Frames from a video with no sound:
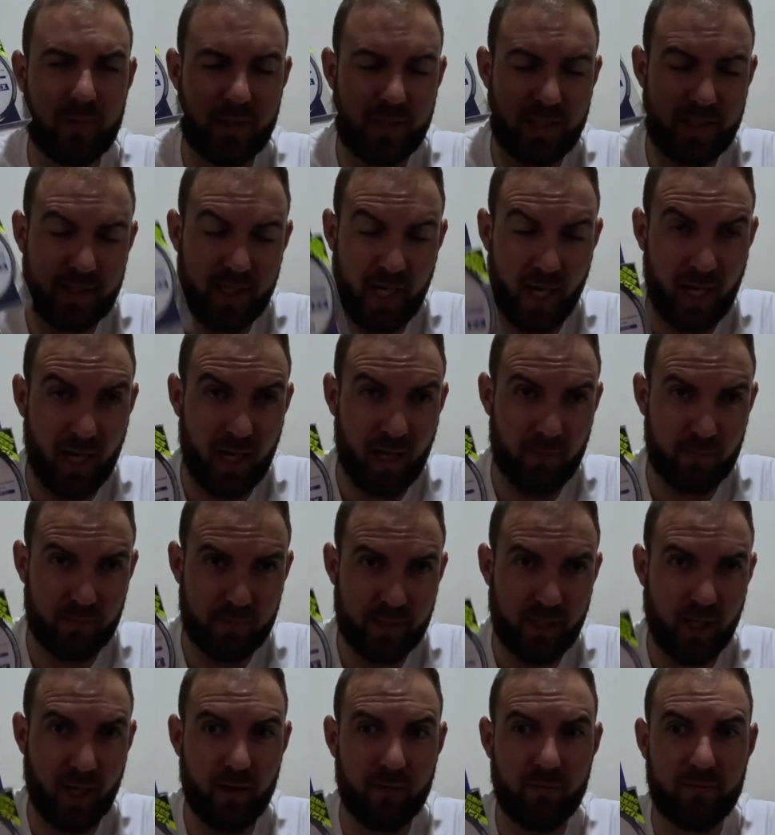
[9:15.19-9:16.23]
damn
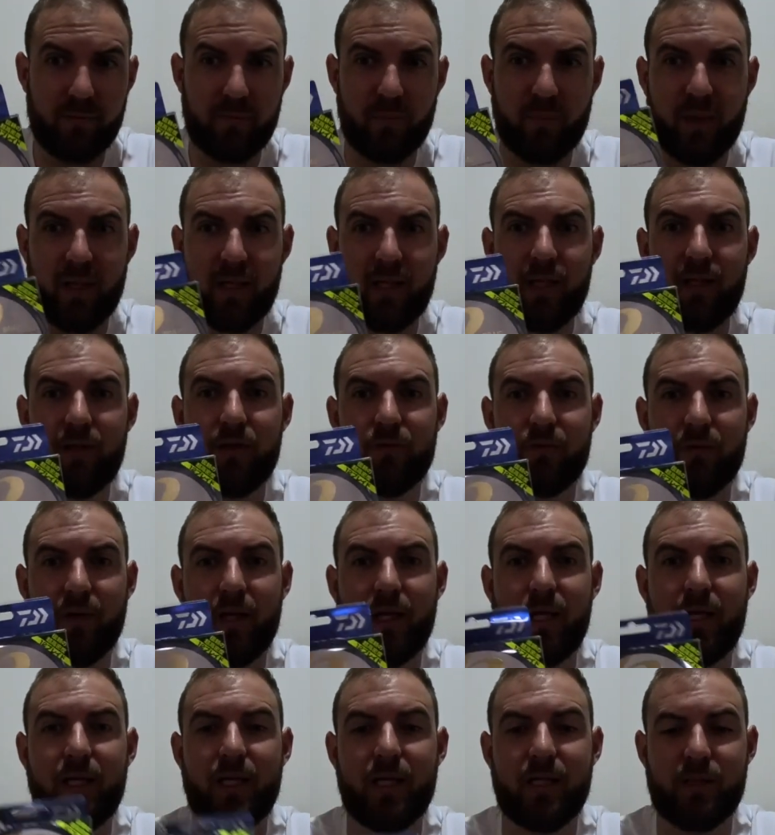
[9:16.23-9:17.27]
tough.
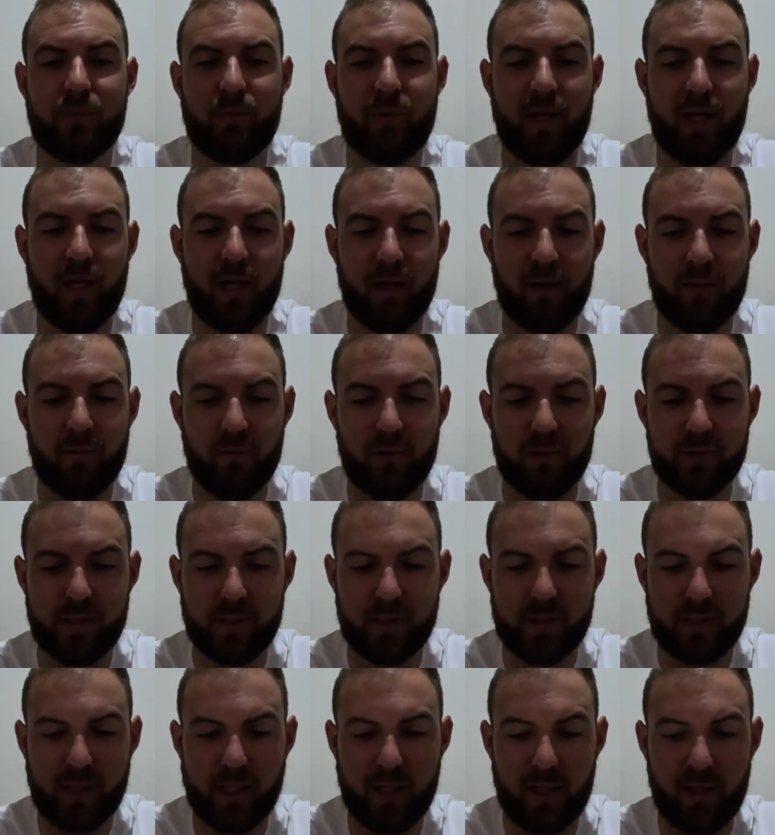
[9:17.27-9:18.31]
PE3 is about, what's
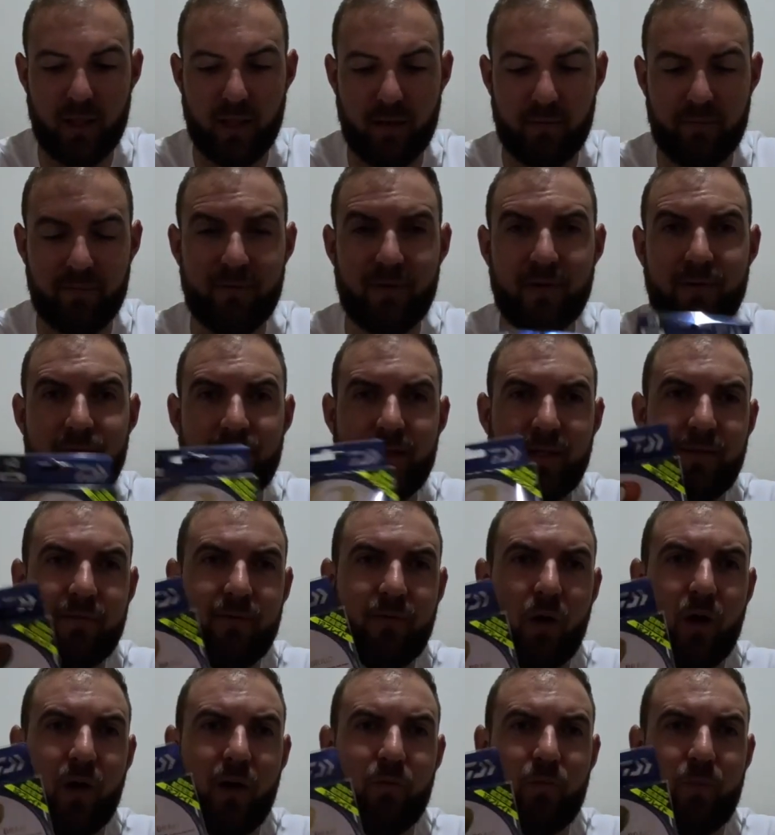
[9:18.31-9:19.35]
it say there,
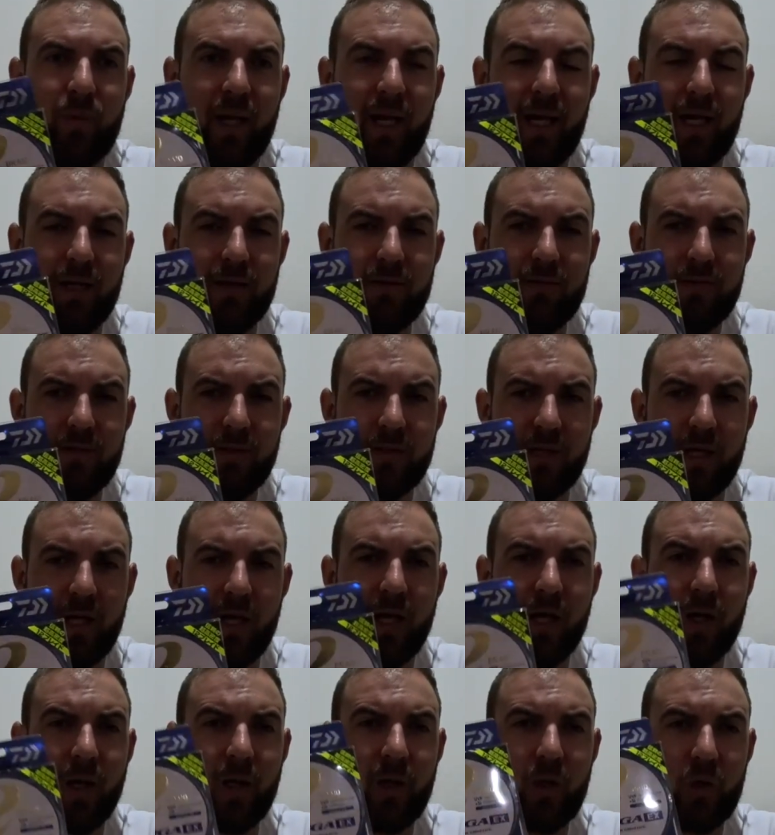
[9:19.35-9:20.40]
55 pounds.
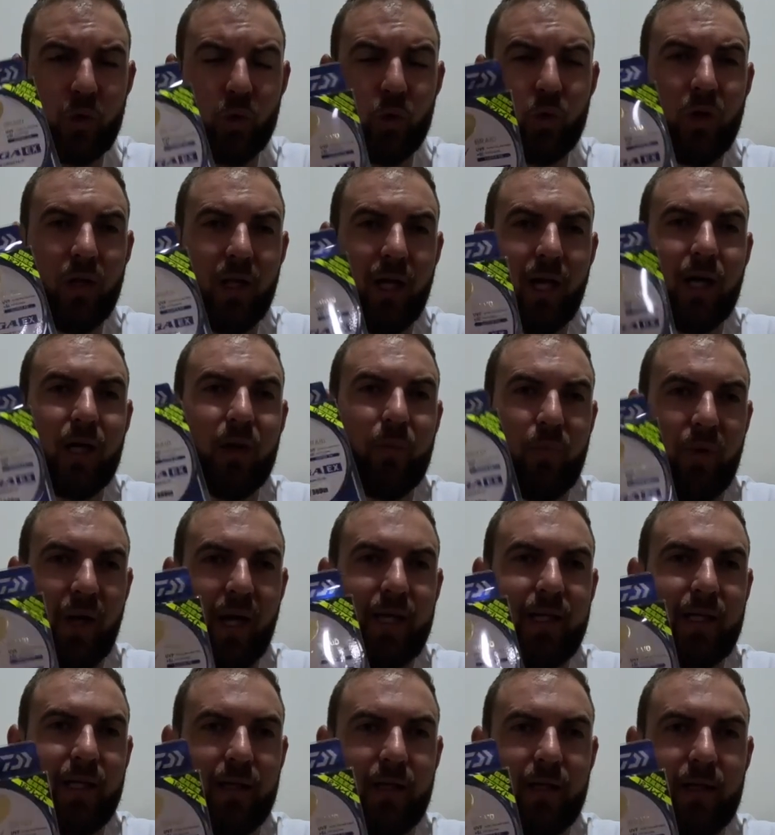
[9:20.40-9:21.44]
Good luck
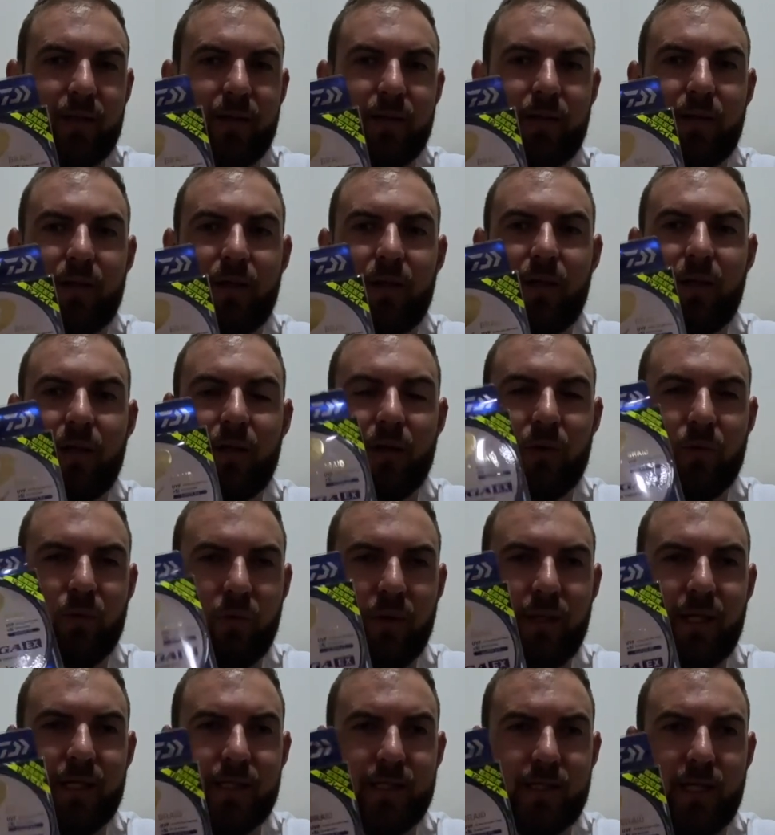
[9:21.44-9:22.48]
breaking it.
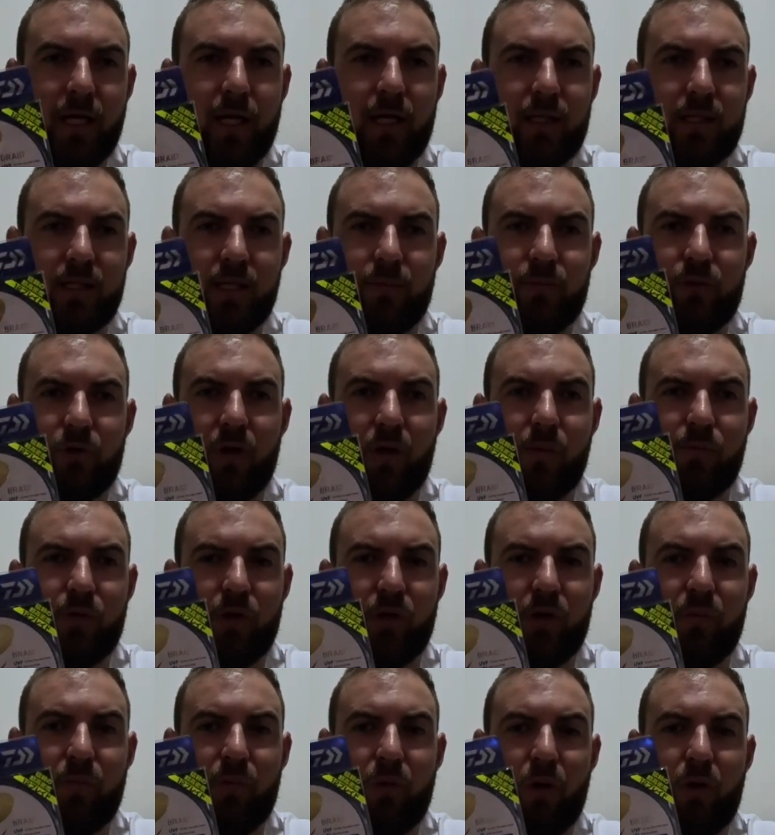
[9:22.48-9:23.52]
We get snags sometimes
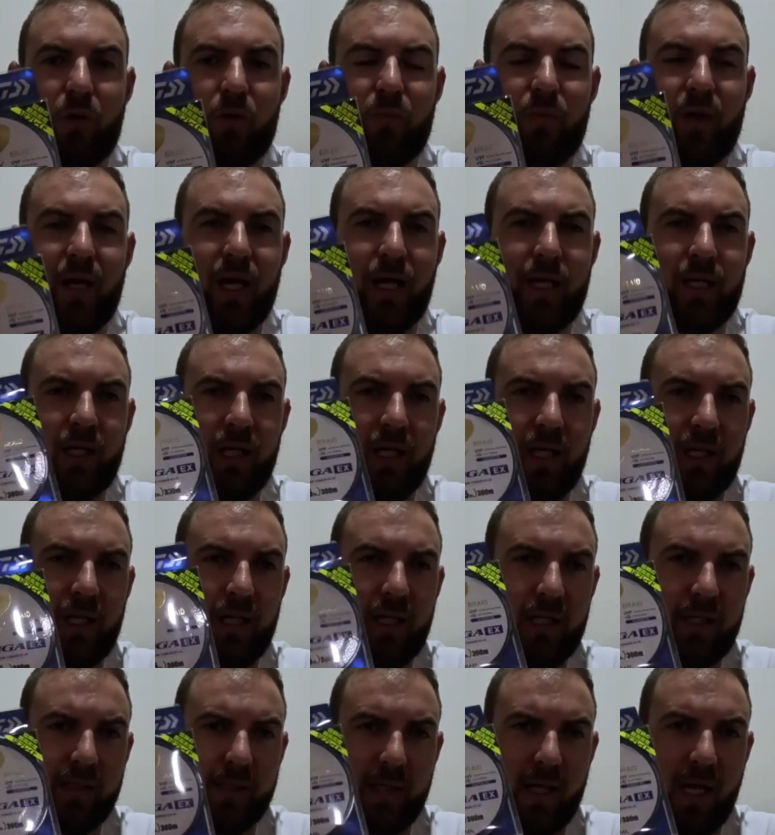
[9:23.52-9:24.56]
on the bottom, and it
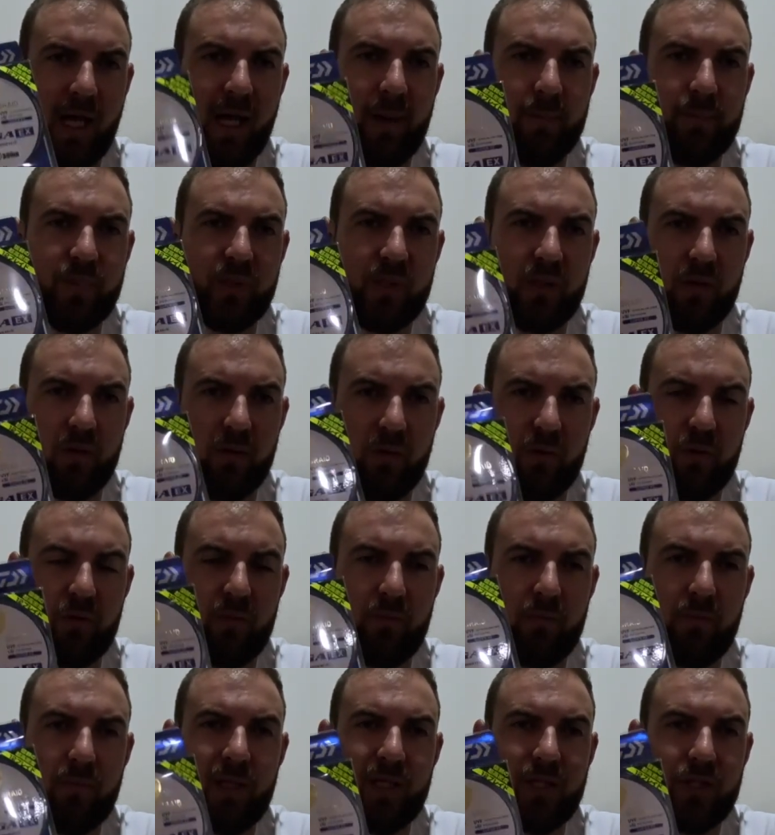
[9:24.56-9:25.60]
is an absolute
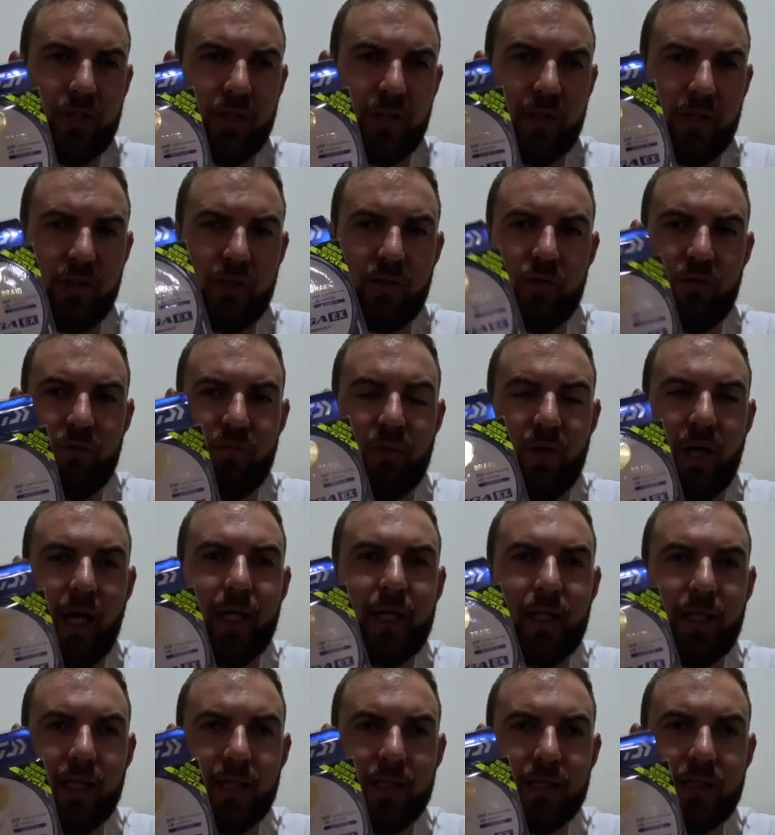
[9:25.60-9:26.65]
mission to
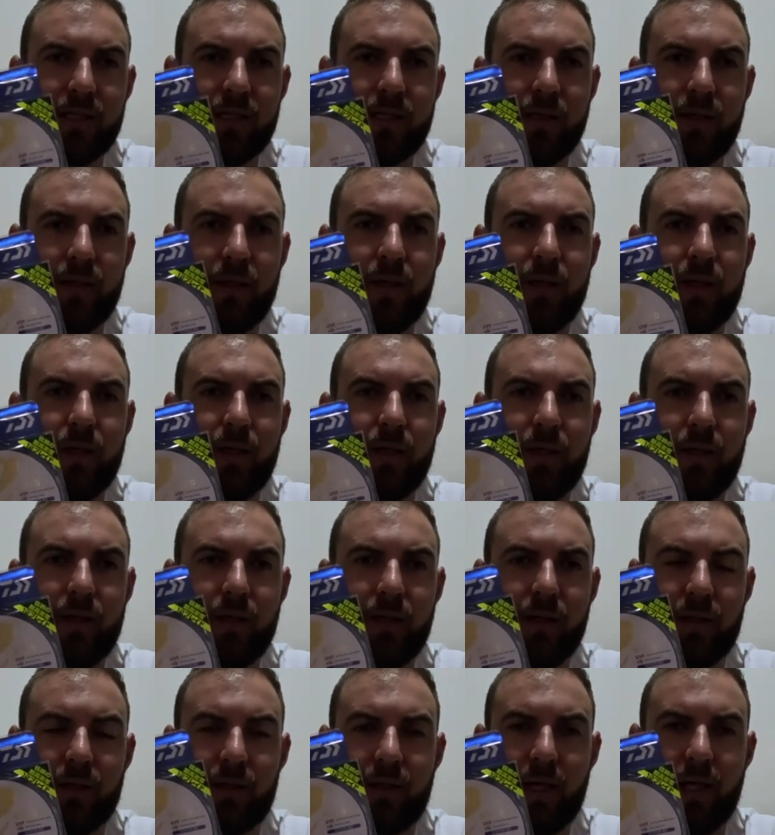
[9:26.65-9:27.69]
break this.
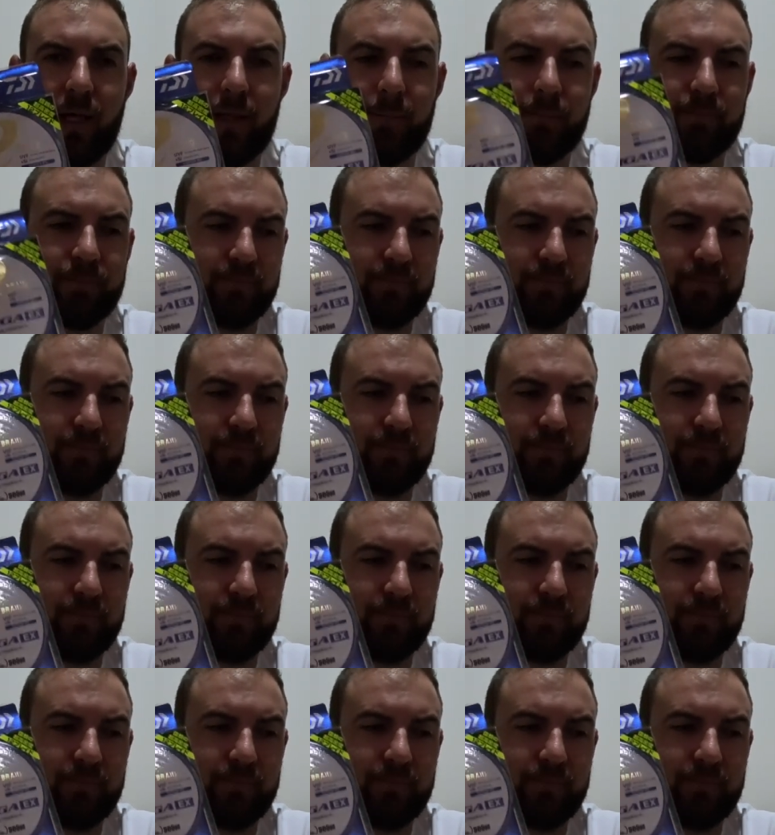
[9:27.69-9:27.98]
Okay.